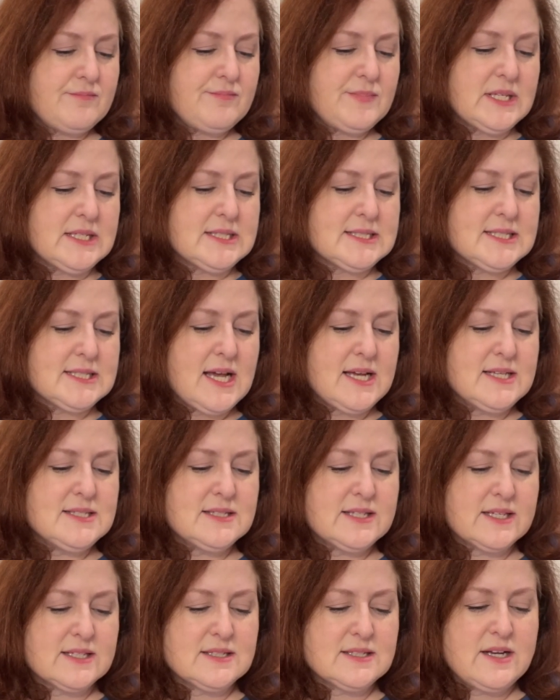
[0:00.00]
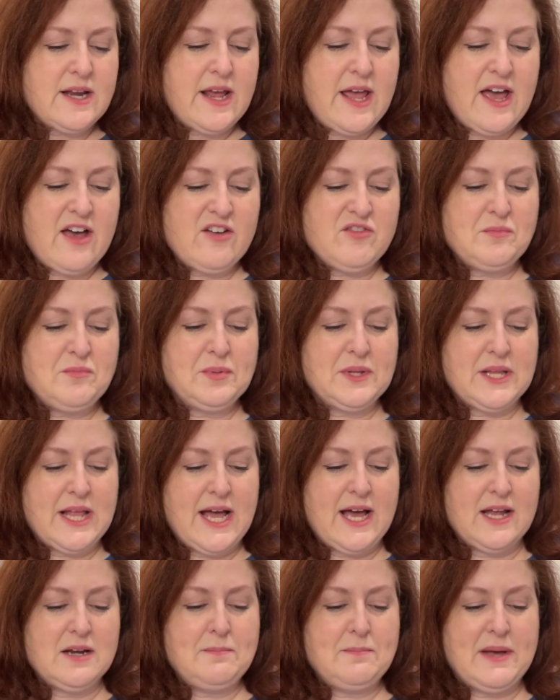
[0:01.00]
size 6.5
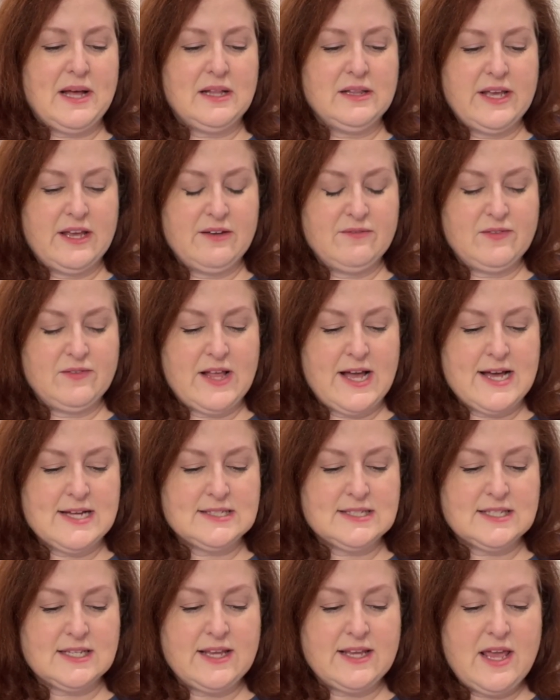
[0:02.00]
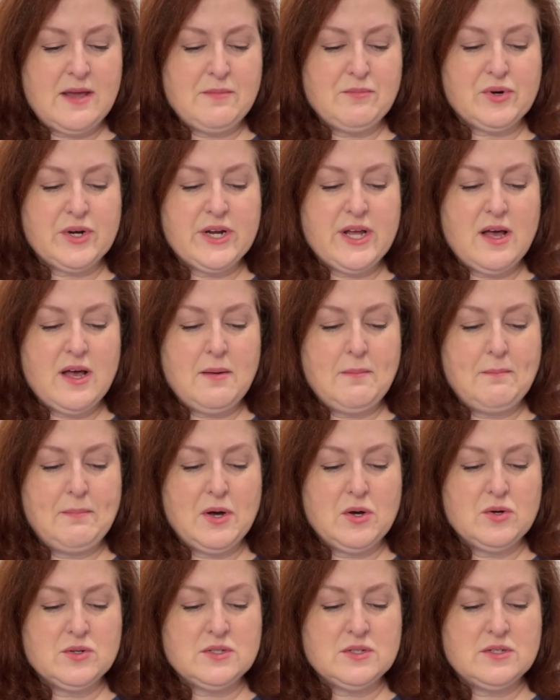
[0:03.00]
plaid ballet flats, Cambria
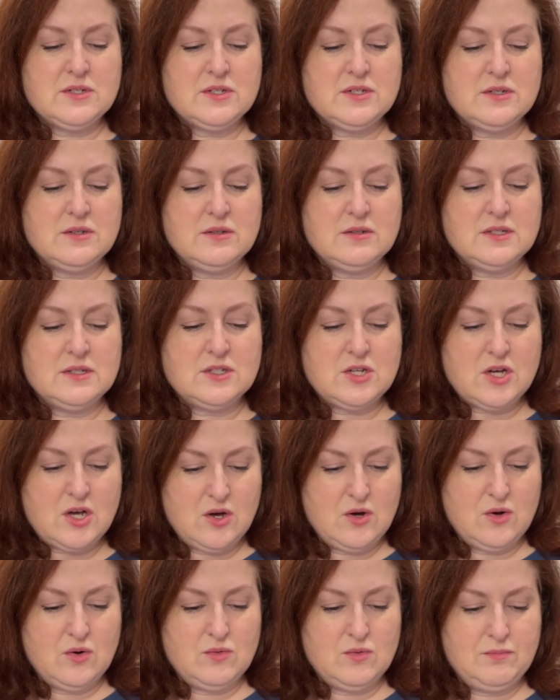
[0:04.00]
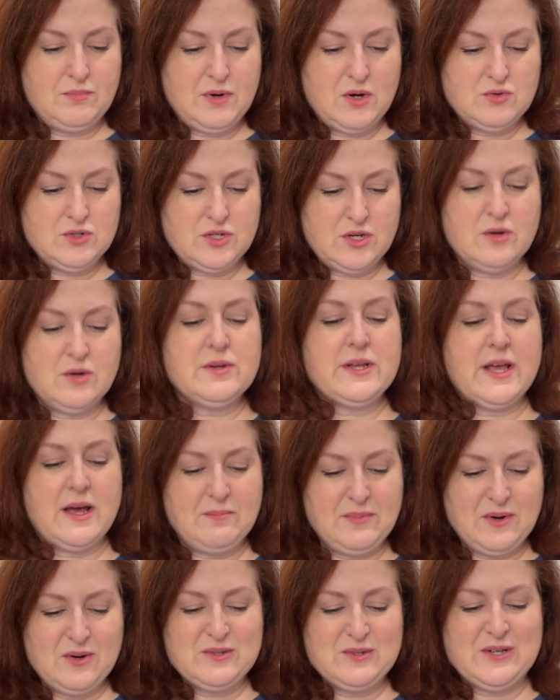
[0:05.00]
bow toe
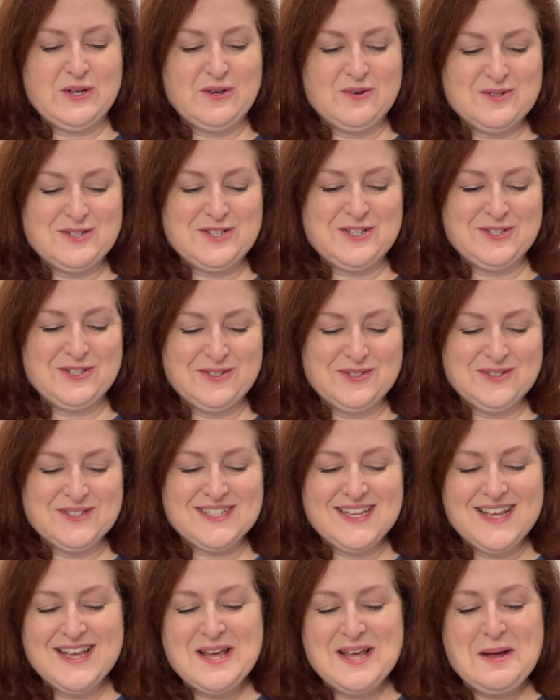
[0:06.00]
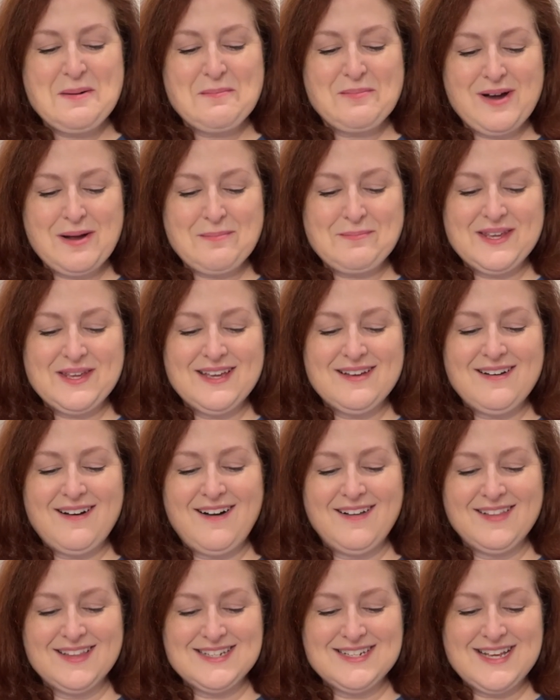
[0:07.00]
shoes, preppy
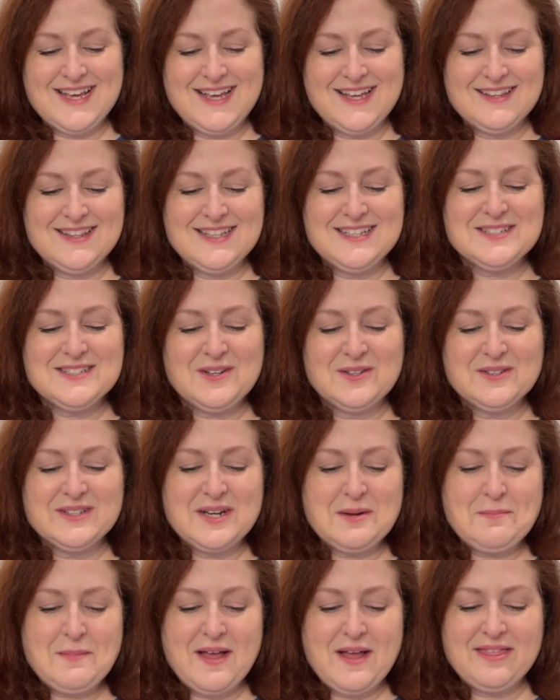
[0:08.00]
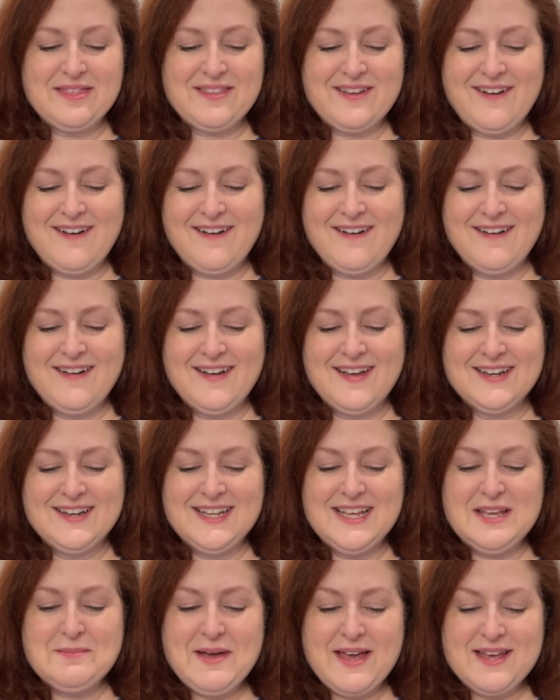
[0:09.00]
holiday. These sold in a month on
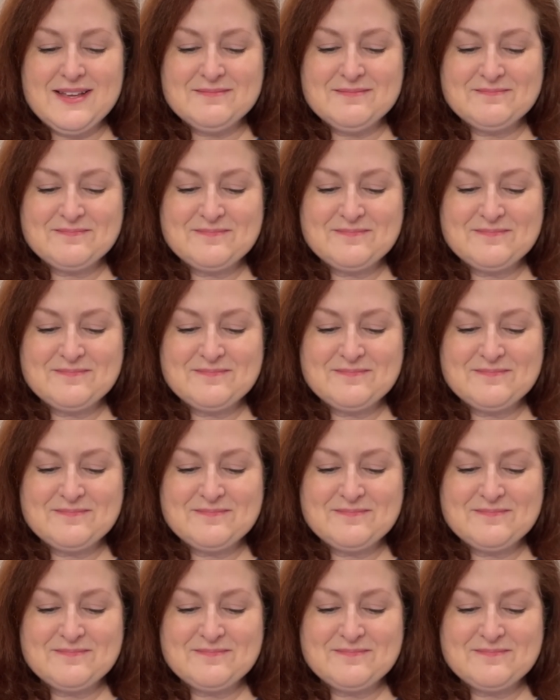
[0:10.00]
eBay.